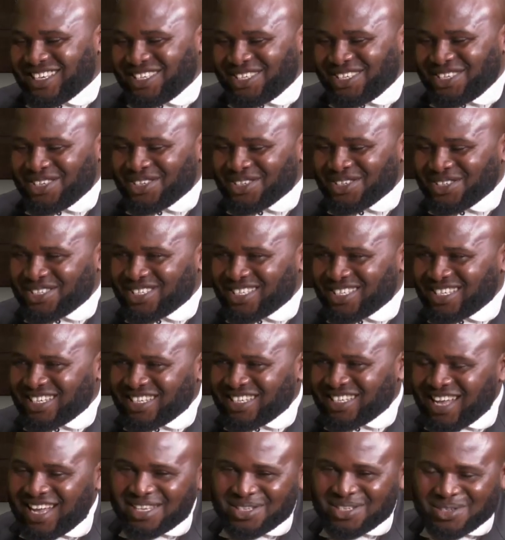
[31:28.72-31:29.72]
Yes.
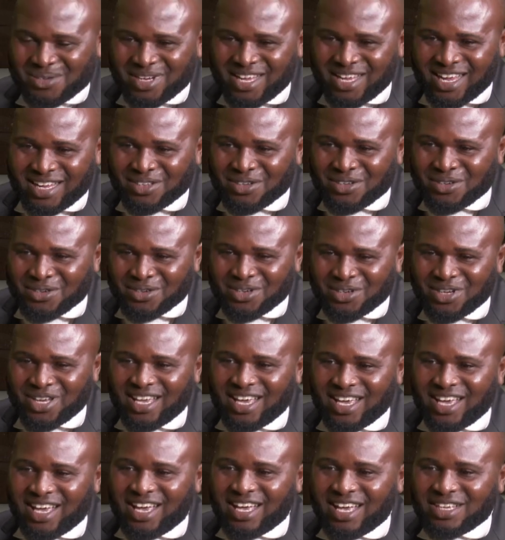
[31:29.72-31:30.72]
That's what I know.
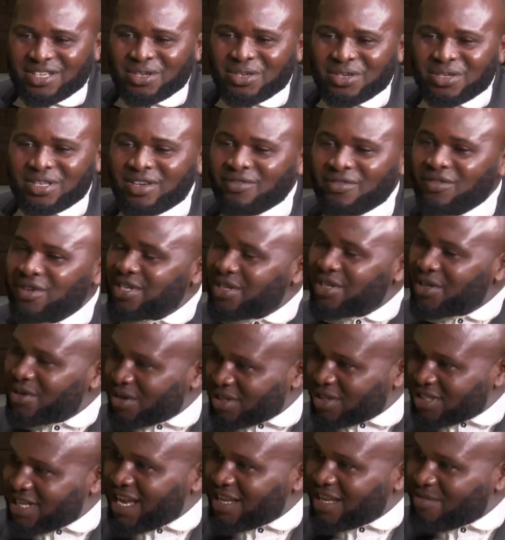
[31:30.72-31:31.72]
So even the
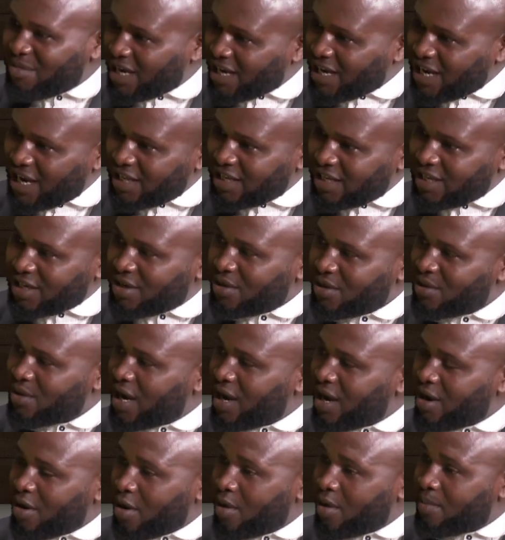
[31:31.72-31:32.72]
roadside mechanic, you
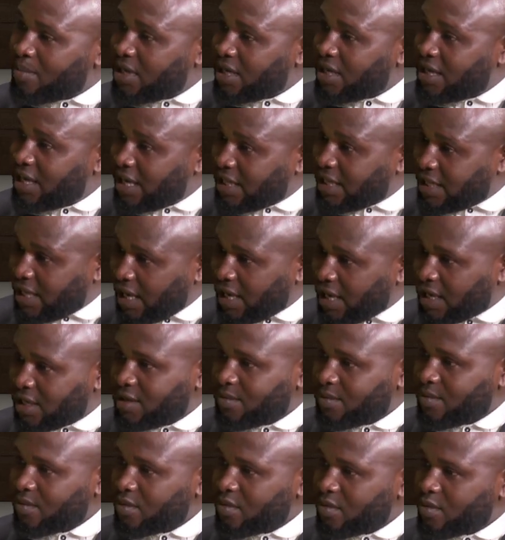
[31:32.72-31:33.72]
are obligated
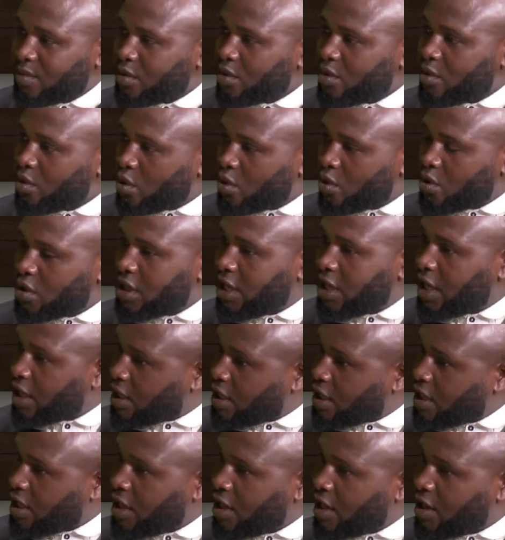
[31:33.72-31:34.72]
to take
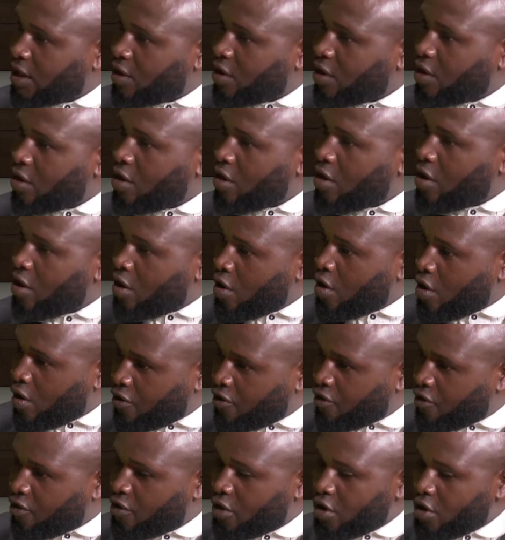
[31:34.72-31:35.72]
care
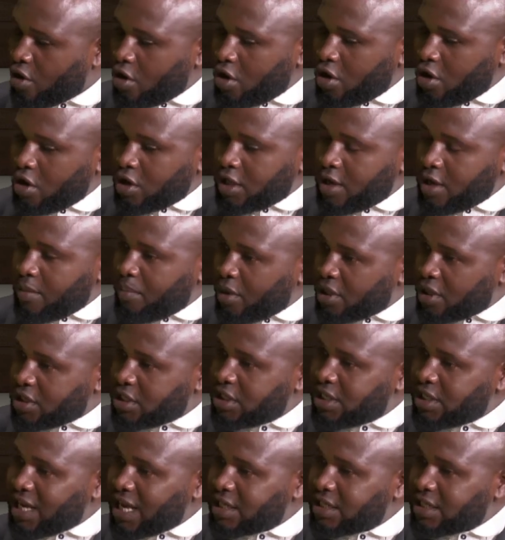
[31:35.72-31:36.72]
of the
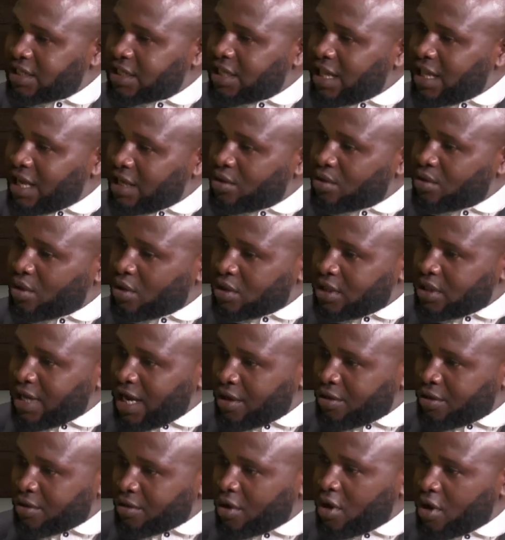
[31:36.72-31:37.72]
person that is learning under
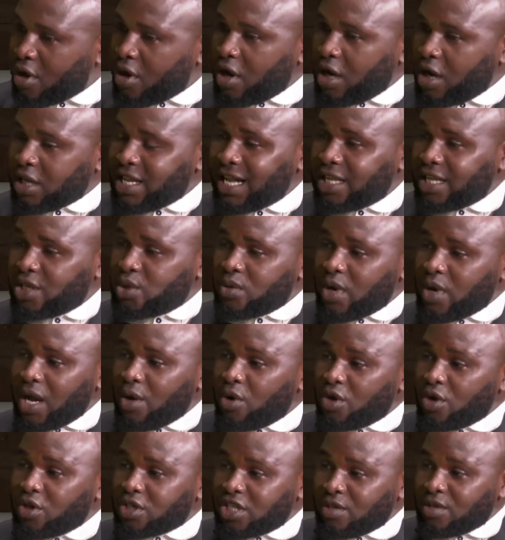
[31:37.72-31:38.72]
you. That is why
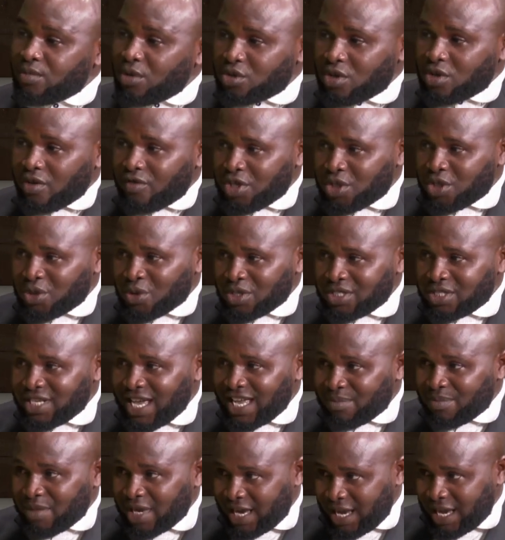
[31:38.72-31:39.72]
when you see most of these
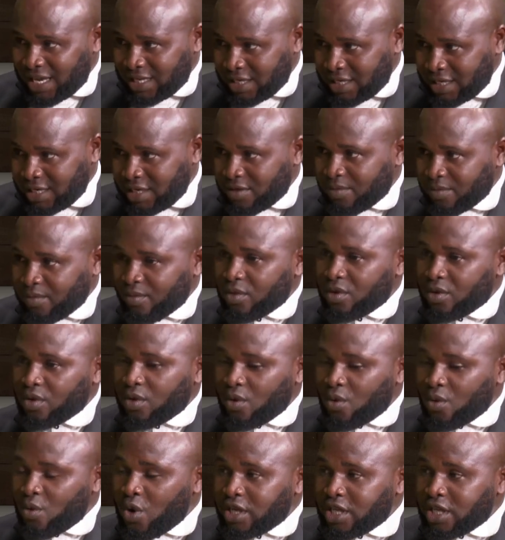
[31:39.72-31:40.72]
roadside mechanic,
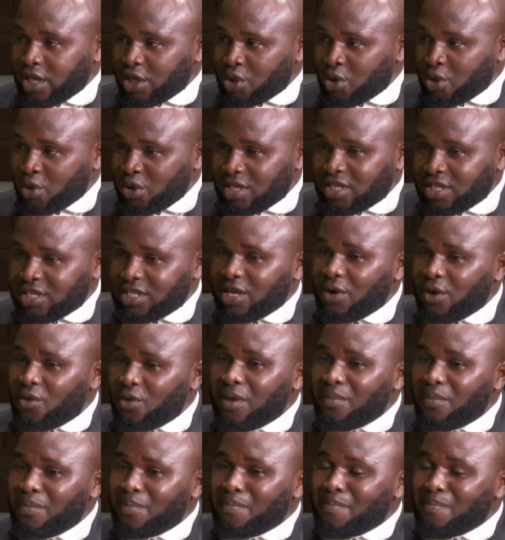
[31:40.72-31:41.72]
what they do is they
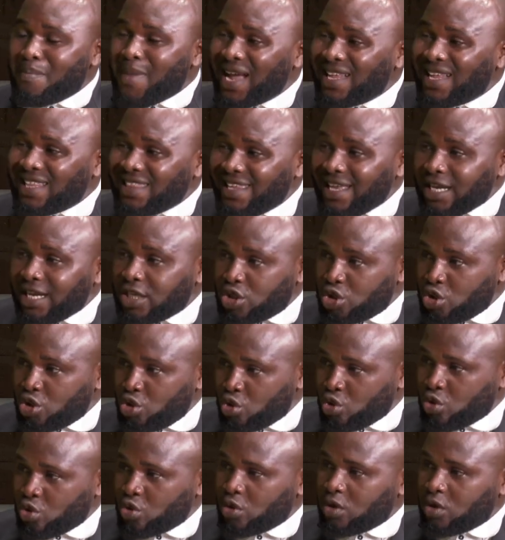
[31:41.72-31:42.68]
will mandate you